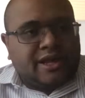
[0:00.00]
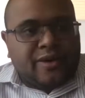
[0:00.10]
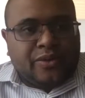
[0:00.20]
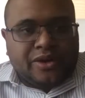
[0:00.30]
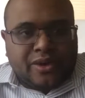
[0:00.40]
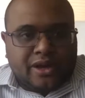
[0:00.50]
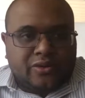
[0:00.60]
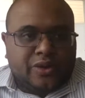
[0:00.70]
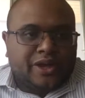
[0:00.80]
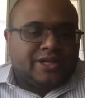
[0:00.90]
window out of the
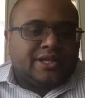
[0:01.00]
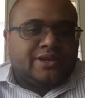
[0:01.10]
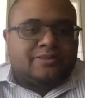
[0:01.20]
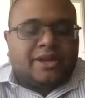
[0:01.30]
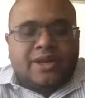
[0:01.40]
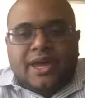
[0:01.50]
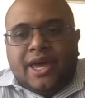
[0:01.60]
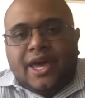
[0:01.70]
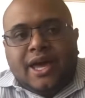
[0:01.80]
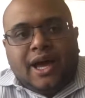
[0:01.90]
way, excuse me.
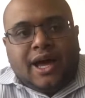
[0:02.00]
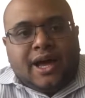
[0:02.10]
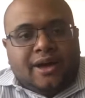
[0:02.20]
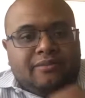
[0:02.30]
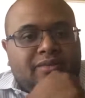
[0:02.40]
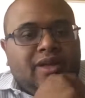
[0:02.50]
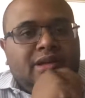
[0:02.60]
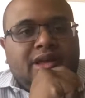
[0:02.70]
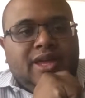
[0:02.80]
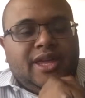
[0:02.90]

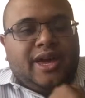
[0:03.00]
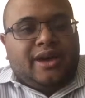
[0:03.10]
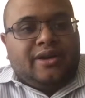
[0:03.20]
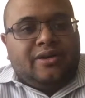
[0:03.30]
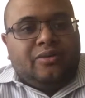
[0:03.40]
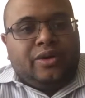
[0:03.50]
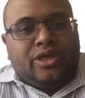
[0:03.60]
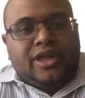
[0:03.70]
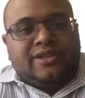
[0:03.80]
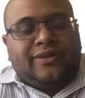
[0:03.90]
Yeah, with
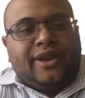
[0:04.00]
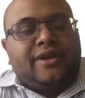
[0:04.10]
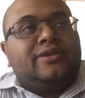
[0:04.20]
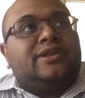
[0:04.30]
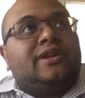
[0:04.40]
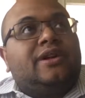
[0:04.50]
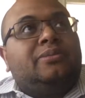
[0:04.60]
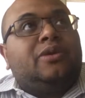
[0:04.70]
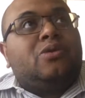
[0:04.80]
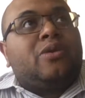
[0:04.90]
these videos that are
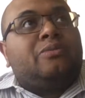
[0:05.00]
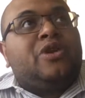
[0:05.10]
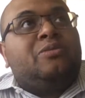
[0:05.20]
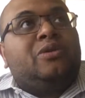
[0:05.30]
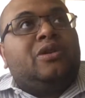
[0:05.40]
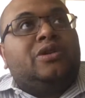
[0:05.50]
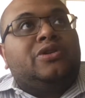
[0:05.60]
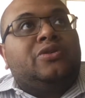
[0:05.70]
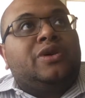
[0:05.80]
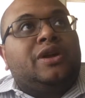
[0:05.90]
uploaded where people are
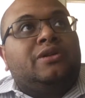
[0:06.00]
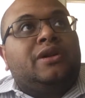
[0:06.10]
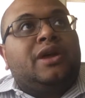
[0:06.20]
doing